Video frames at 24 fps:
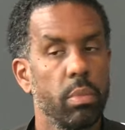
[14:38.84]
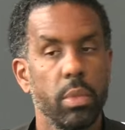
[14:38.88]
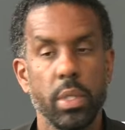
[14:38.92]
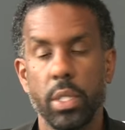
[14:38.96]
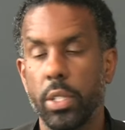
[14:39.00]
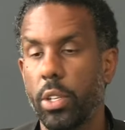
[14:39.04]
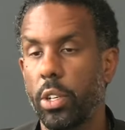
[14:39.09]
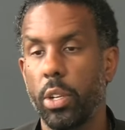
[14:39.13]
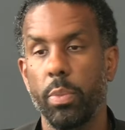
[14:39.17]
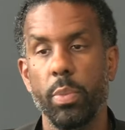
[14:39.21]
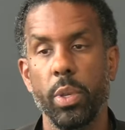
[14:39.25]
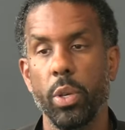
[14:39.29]

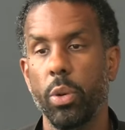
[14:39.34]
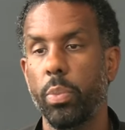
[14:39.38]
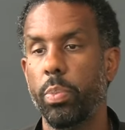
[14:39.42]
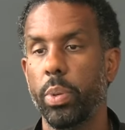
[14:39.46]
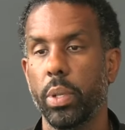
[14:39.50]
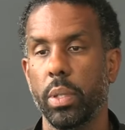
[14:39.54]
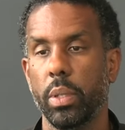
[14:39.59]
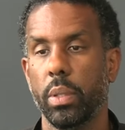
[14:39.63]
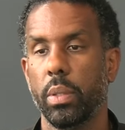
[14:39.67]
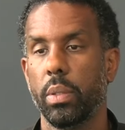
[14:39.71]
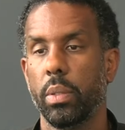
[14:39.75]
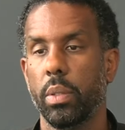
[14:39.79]
it's going to be
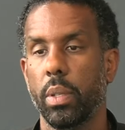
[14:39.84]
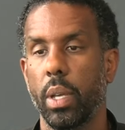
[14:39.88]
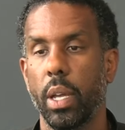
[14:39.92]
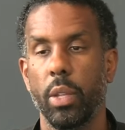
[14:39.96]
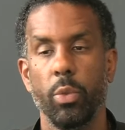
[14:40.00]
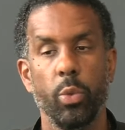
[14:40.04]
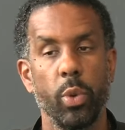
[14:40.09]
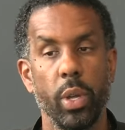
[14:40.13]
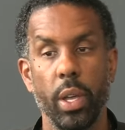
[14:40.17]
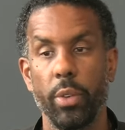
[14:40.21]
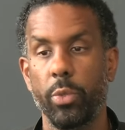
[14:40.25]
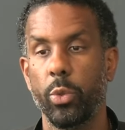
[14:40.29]
open,
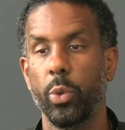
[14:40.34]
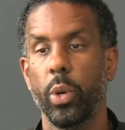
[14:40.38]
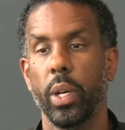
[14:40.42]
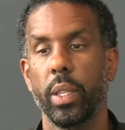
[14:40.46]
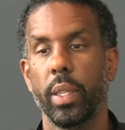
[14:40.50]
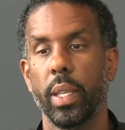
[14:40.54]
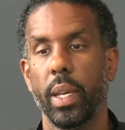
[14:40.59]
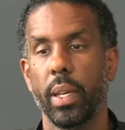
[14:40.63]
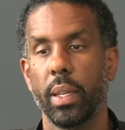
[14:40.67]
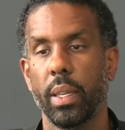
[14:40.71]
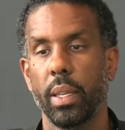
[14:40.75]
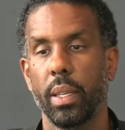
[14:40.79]
and we have to
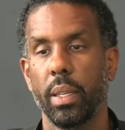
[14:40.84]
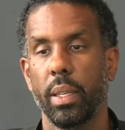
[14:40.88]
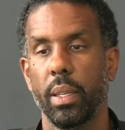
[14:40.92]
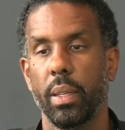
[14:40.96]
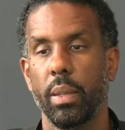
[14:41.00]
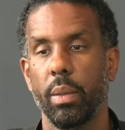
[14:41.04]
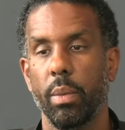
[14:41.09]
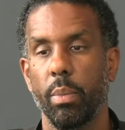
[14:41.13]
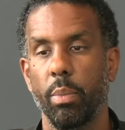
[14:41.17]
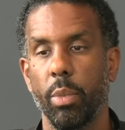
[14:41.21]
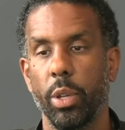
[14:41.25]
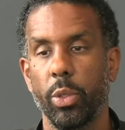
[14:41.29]
attack.
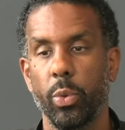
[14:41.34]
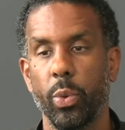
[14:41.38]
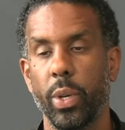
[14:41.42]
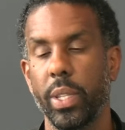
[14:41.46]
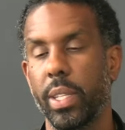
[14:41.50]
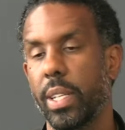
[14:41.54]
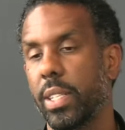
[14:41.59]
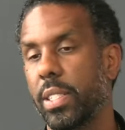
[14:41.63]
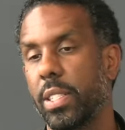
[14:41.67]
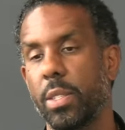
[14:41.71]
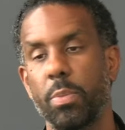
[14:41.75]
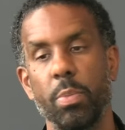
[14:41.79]
But
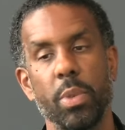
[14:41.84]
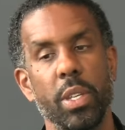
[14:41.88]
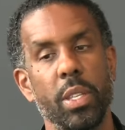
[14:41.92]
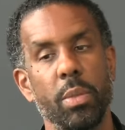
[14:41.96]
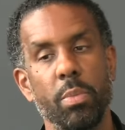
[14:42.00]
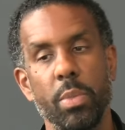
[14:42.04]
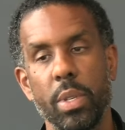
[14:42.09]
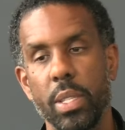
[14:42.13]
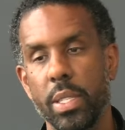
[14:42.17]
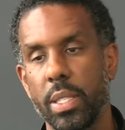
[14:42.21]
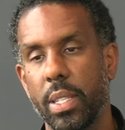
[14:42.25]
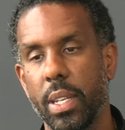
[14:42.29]
what does it
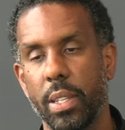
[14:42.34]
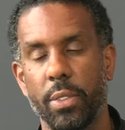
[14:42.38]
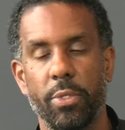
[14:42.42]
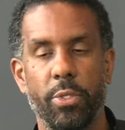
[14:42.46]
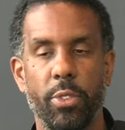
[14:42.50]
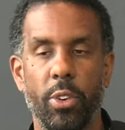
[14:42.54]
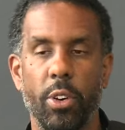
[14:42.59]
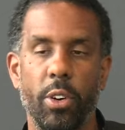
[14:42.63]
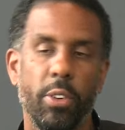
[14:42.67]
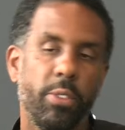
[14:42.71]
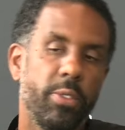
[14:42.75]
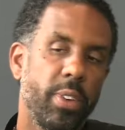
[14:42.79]
mean? It means that
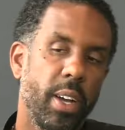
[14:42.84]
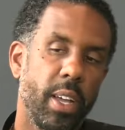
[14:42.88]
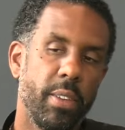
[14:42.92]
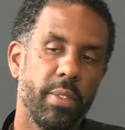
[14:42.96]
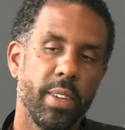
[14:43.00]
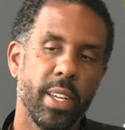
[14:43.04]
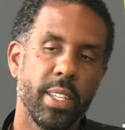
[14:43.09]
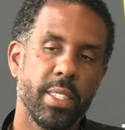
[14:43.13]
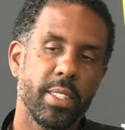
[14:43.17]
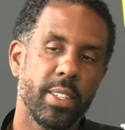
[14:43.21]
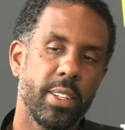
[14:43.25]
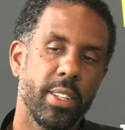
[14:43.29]
4 or
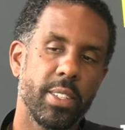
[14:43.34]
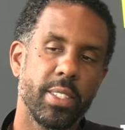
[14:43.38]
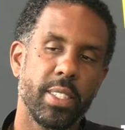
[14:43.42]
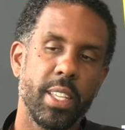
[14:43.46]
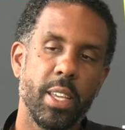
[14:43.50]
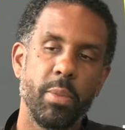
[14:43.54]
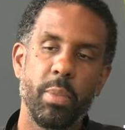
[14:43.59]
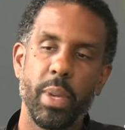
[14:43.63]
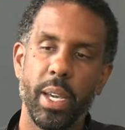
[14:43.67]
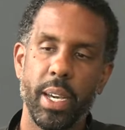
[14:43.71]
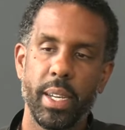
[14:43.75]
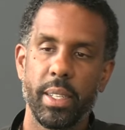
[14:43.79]
5 guys are going to
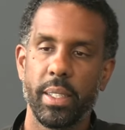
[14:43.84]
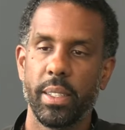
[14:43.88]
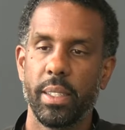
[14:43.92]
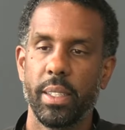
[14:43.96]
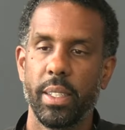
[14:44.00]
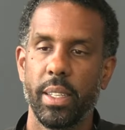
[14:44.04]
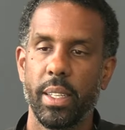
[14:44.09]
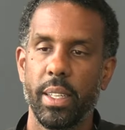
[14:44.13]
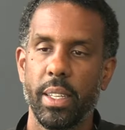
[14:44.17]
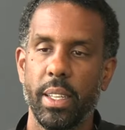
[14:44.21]
stay behind.